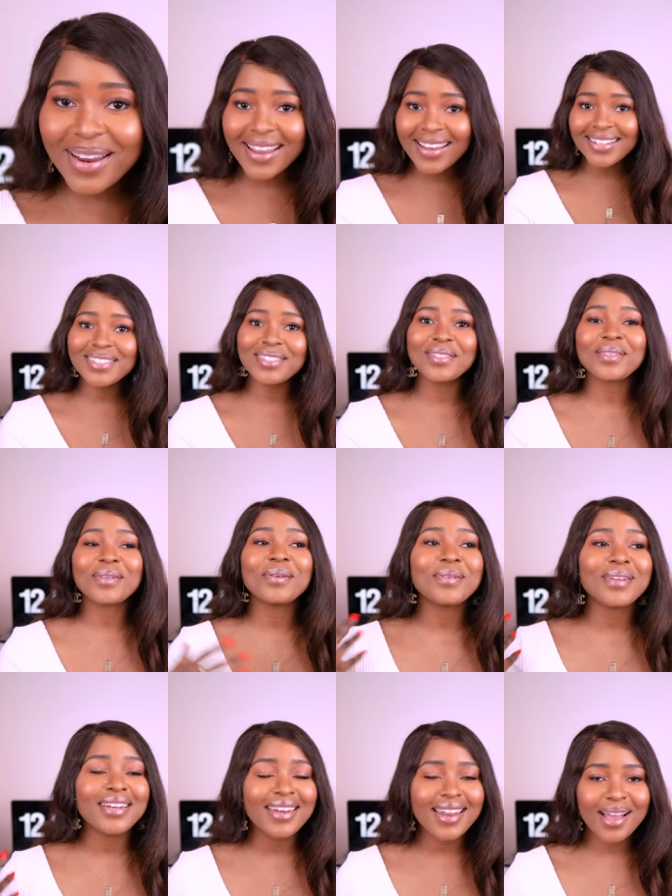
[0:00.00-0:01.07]
right, so
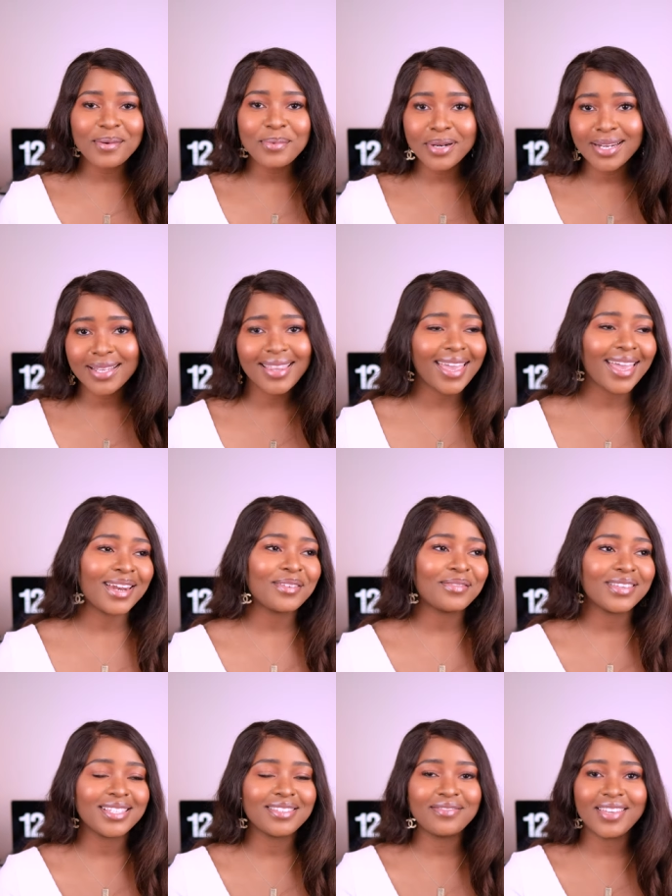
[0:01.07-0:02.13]
now we're at the end
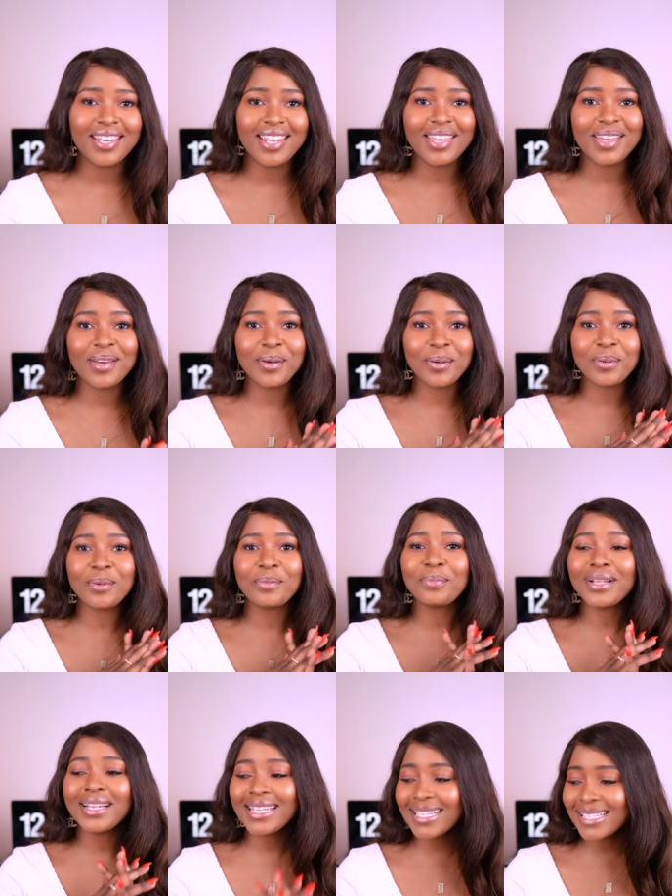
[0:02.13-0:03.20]
of this video.
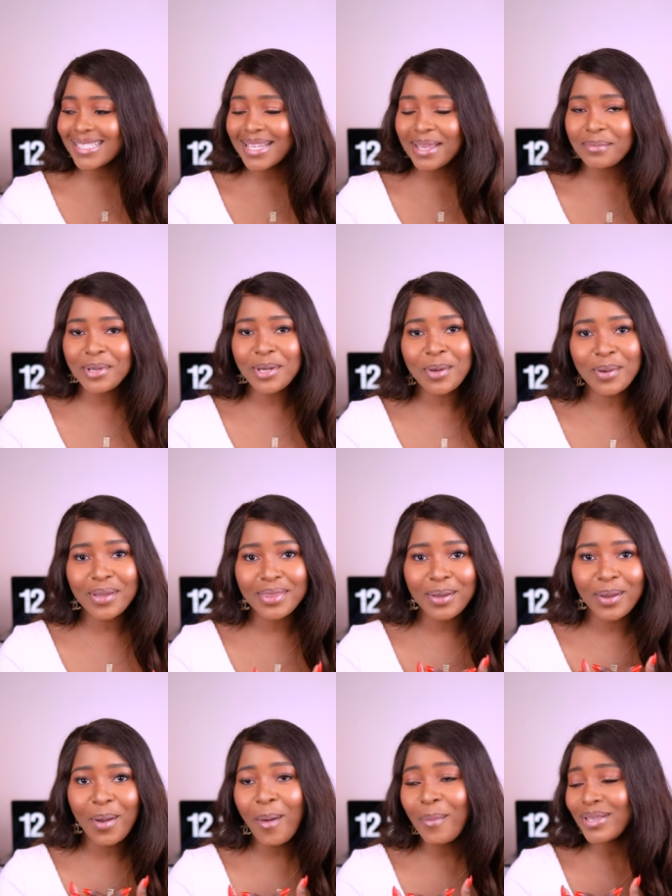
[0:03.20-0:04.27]
Please let me know in
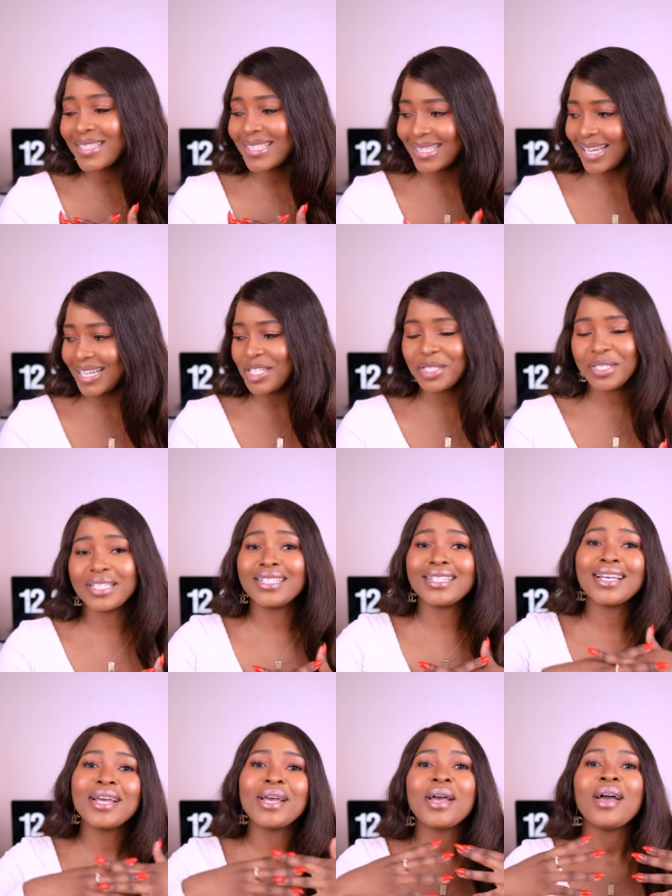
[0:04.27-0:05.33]
the comment
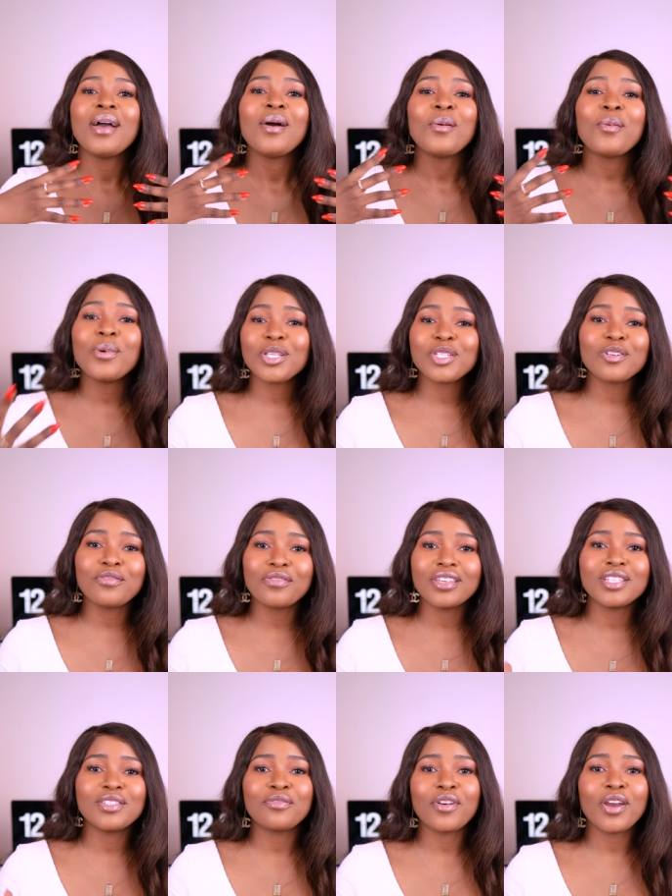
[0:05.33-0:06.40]
section which of
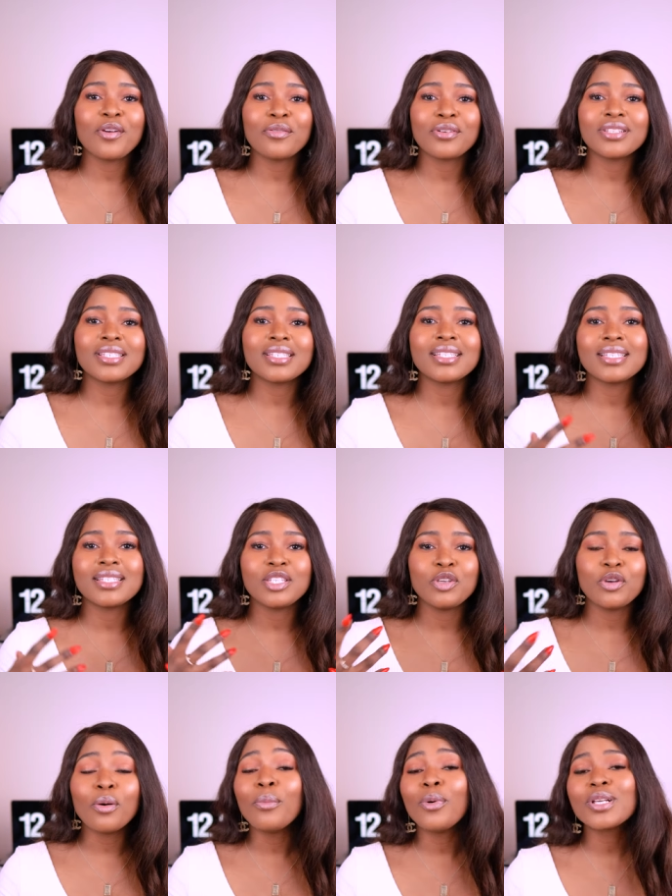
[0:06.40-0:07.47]
these fragrances
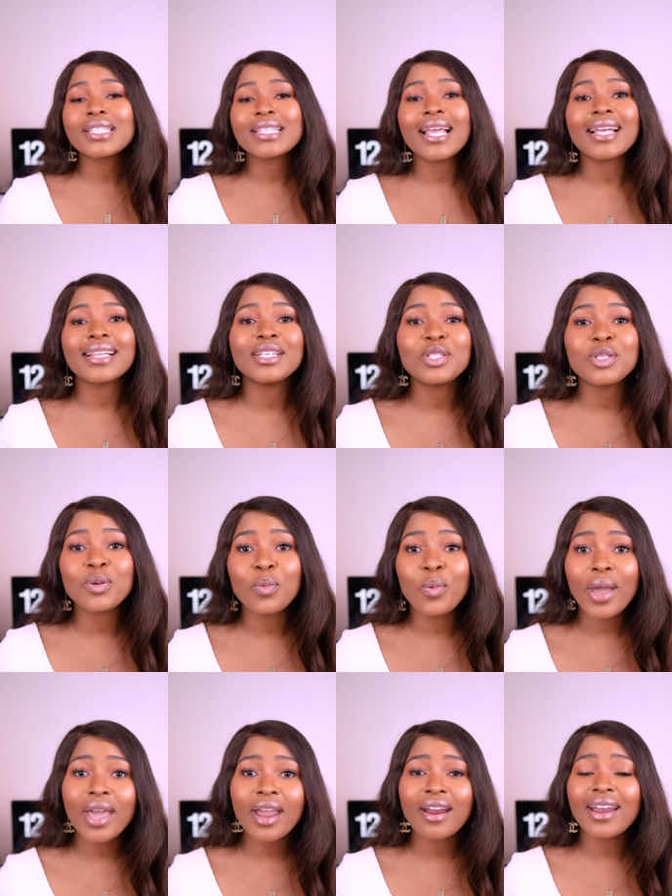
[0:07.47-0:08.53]
you're most likely to
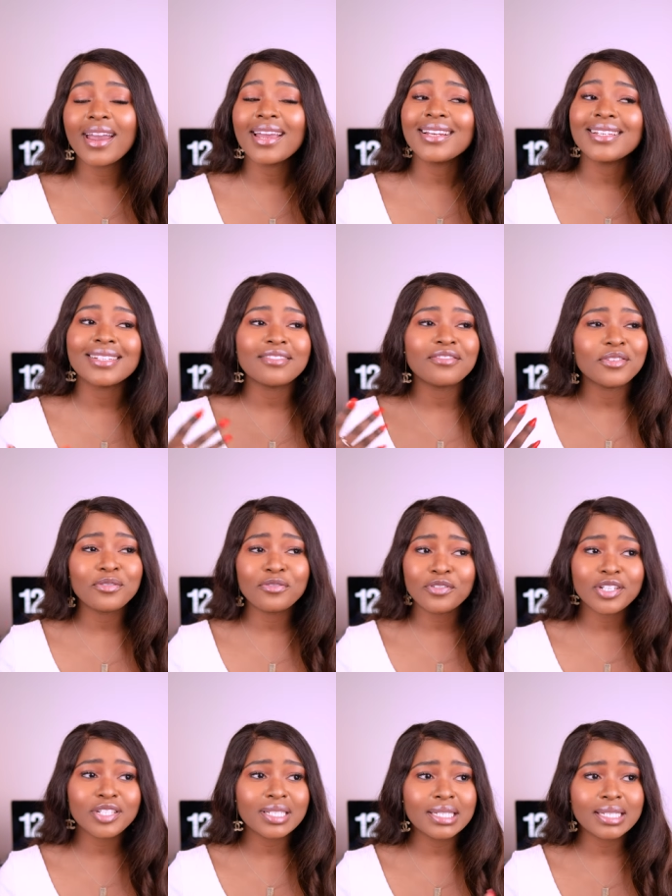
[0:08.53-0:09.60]
wear, and feel
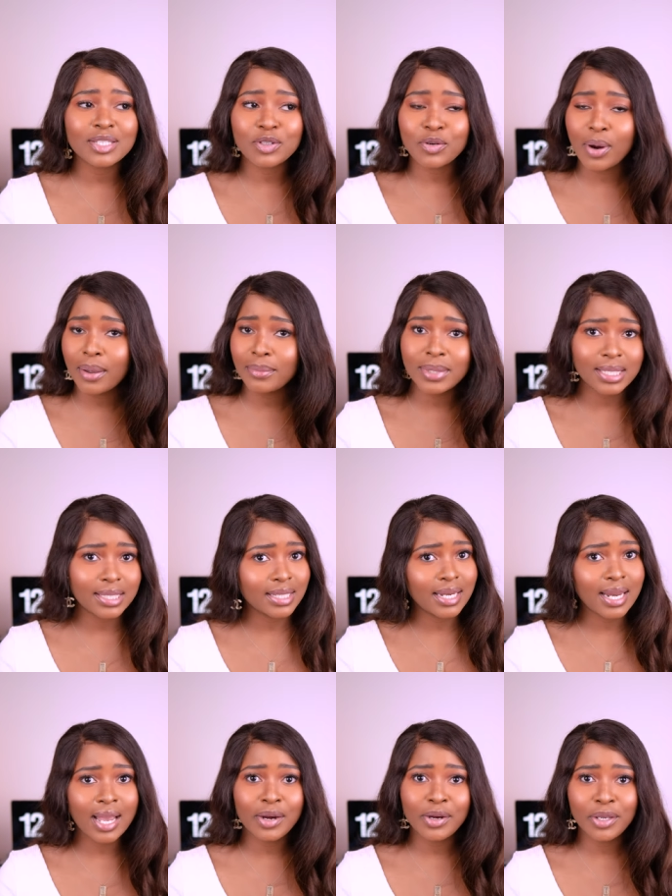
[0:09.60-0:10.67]
free to describe the
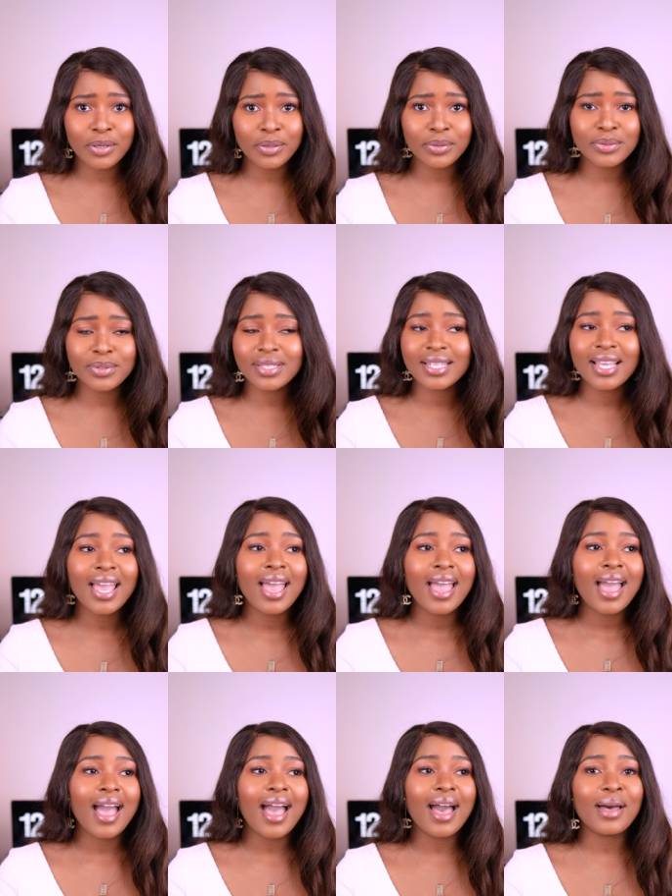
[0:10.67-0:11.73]
scenarios,
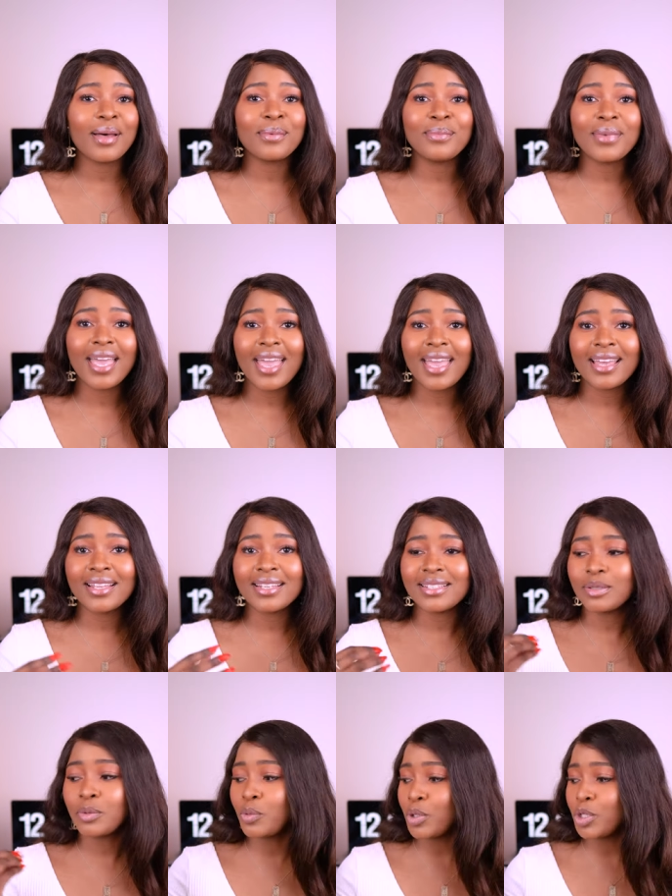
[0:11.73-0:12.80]
um,
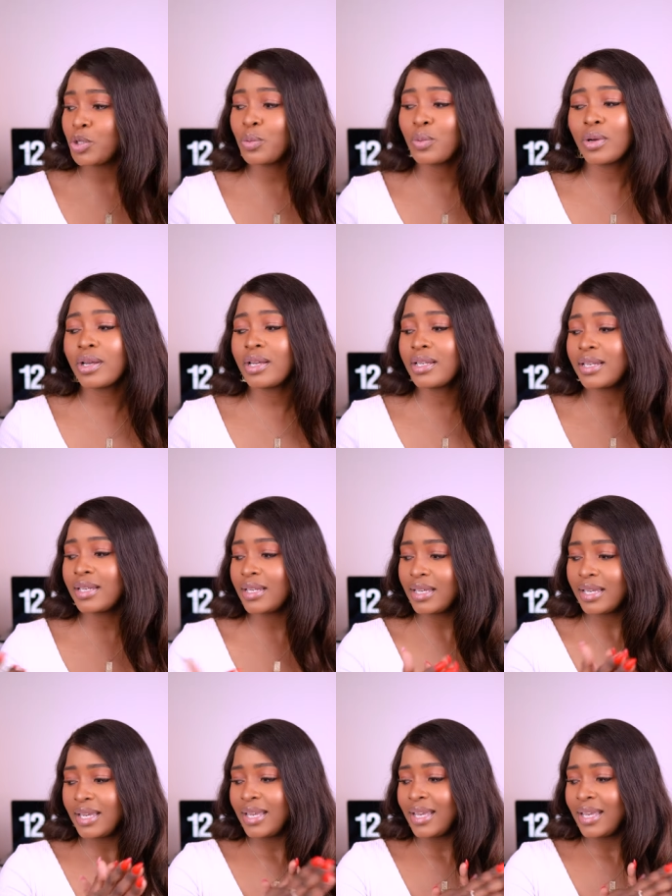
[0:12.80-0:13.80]
and which one,